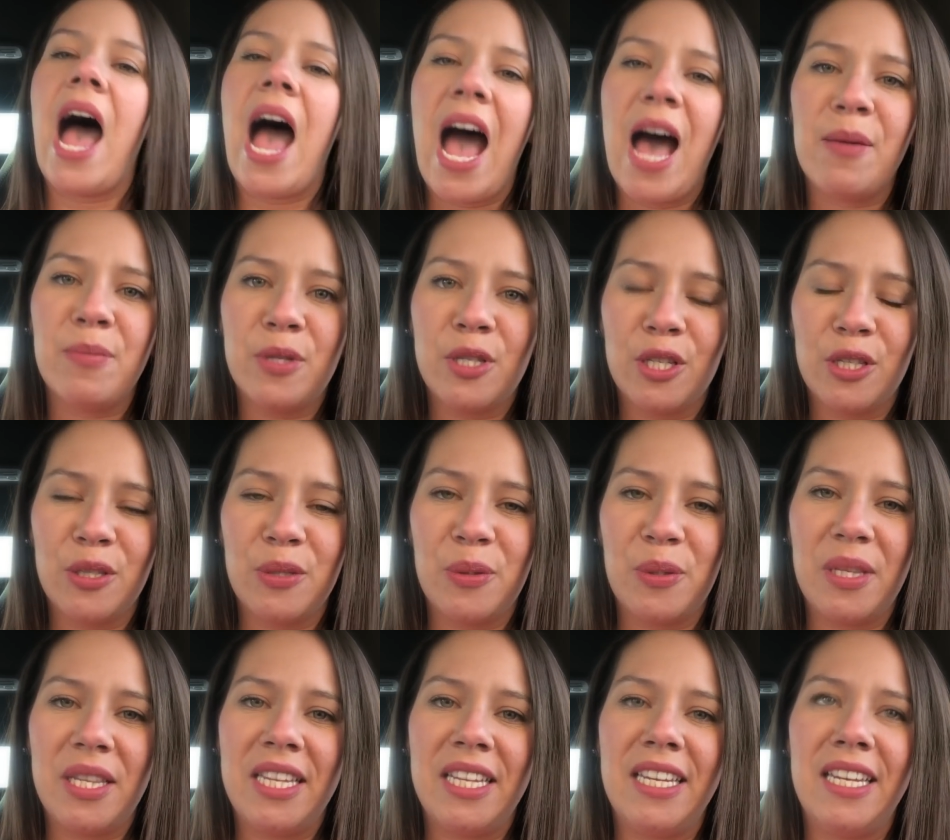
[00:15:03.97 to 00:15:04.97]

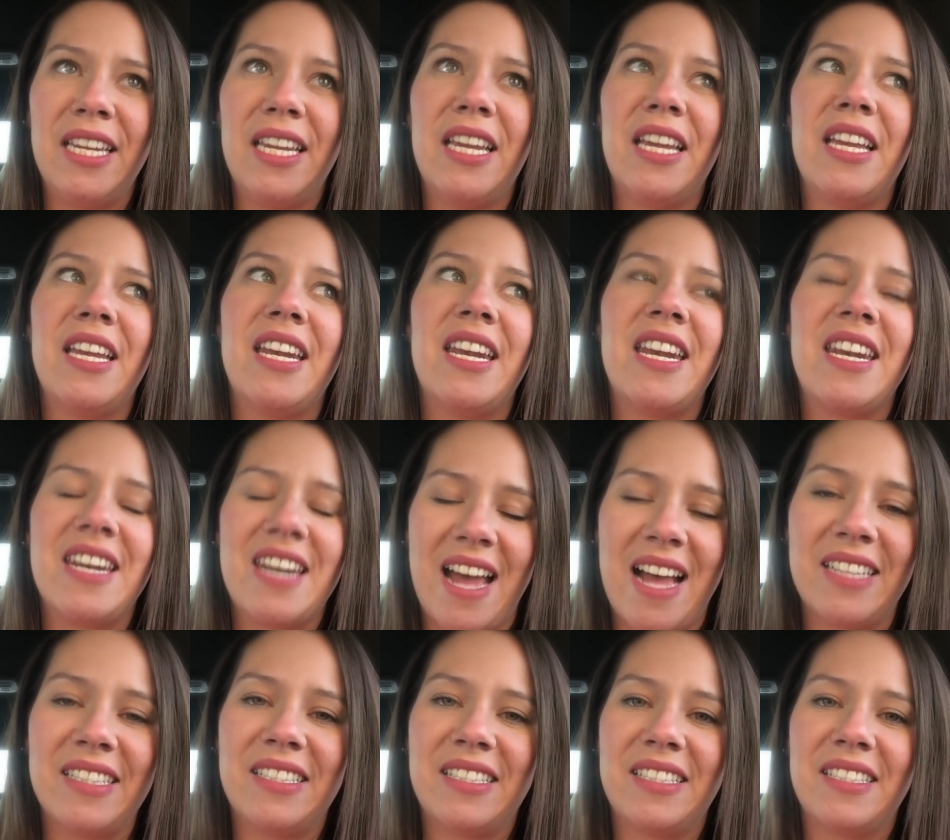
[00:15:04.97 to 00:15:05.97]
Absolutely
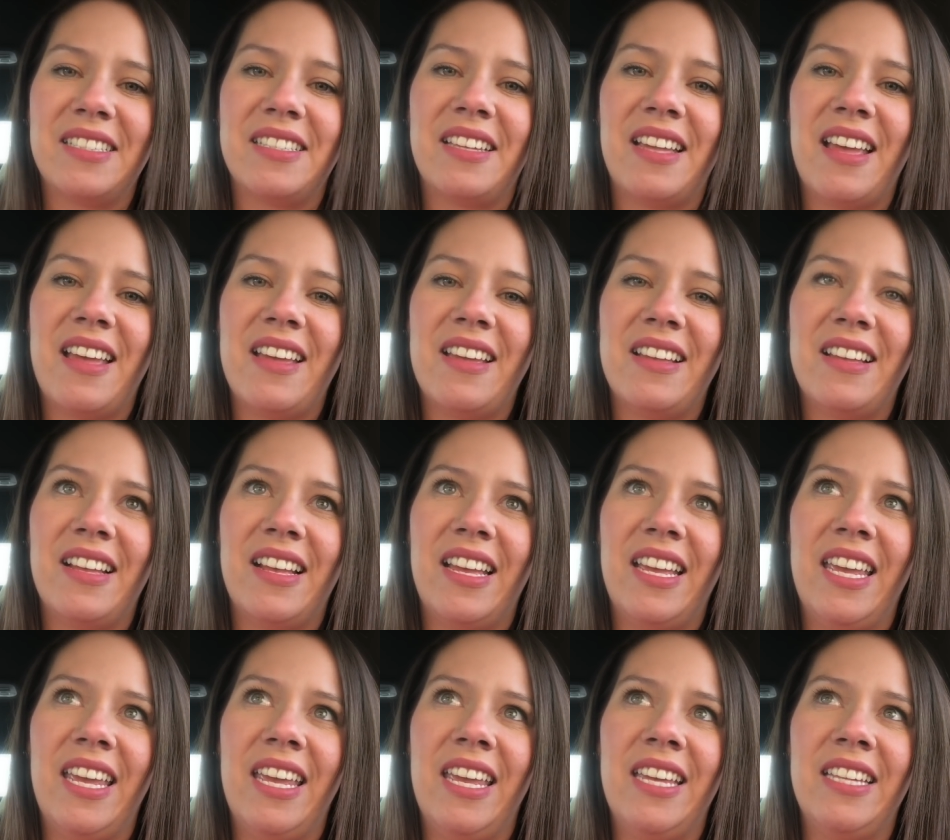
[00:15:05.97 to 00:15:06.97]
not.
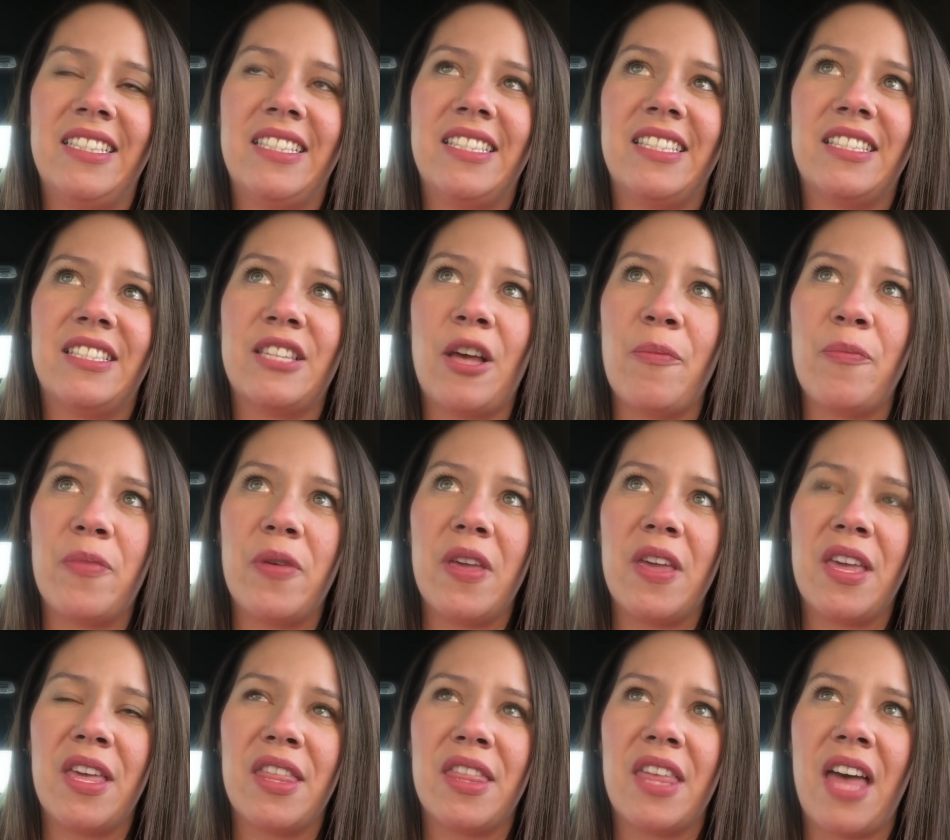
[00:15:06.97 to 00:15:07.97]
It's
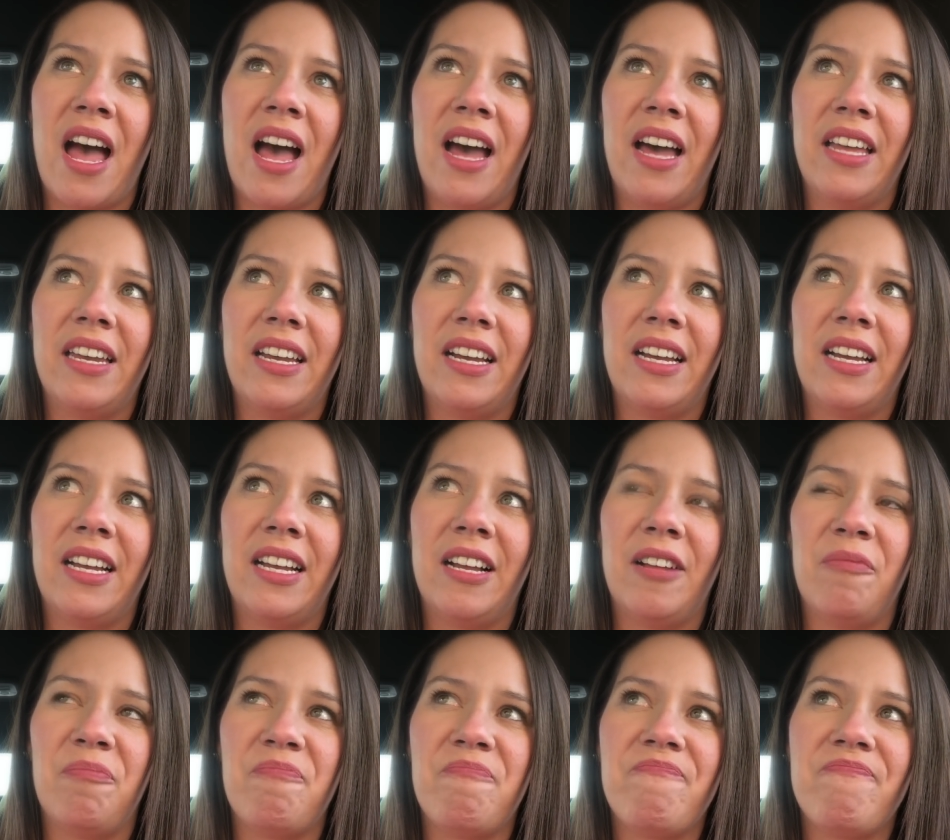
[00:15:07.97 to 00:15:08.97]
something
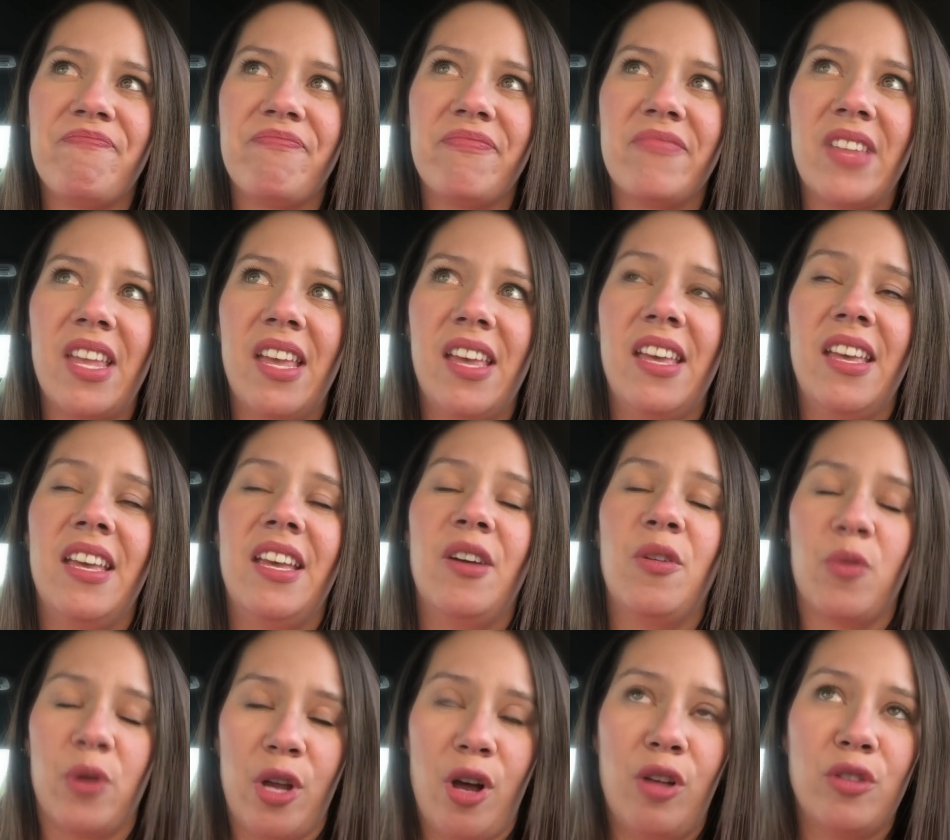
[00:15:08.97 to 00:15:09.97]
that
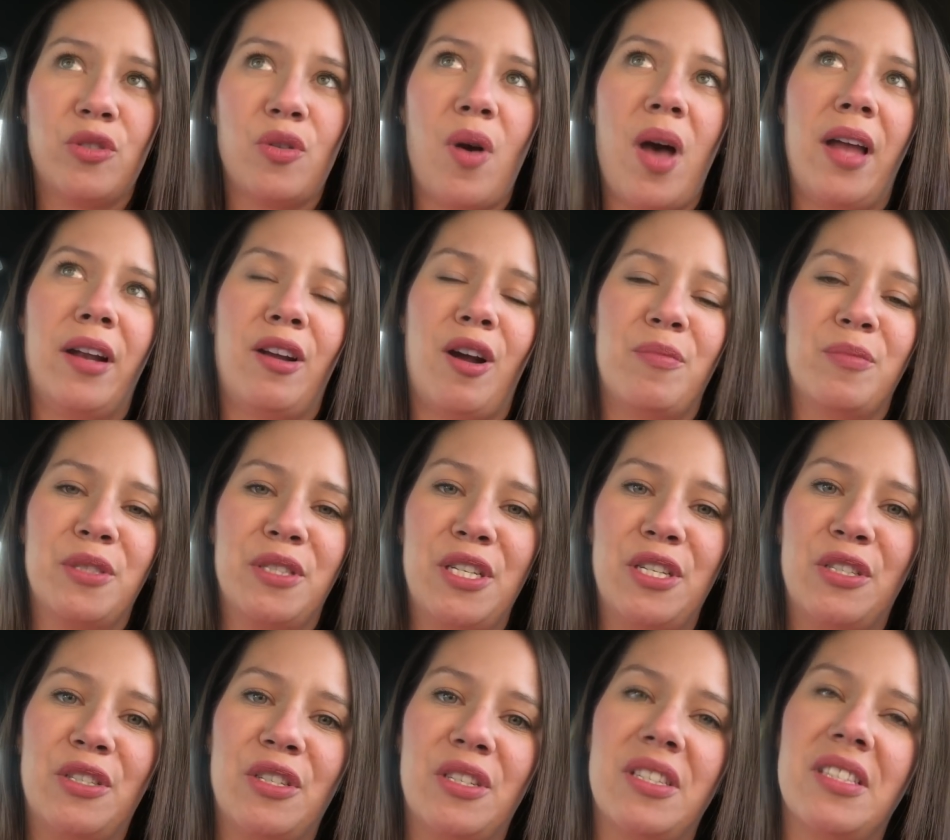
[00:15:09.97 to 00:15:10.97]
we also had
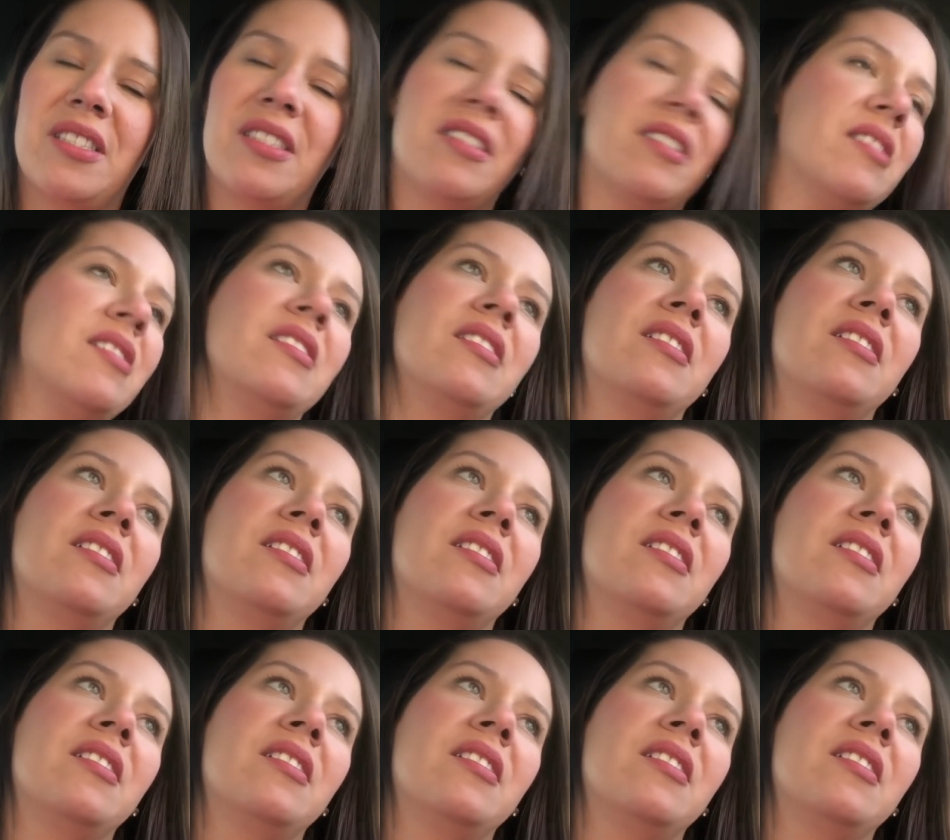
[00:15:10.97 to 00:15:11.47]
conversations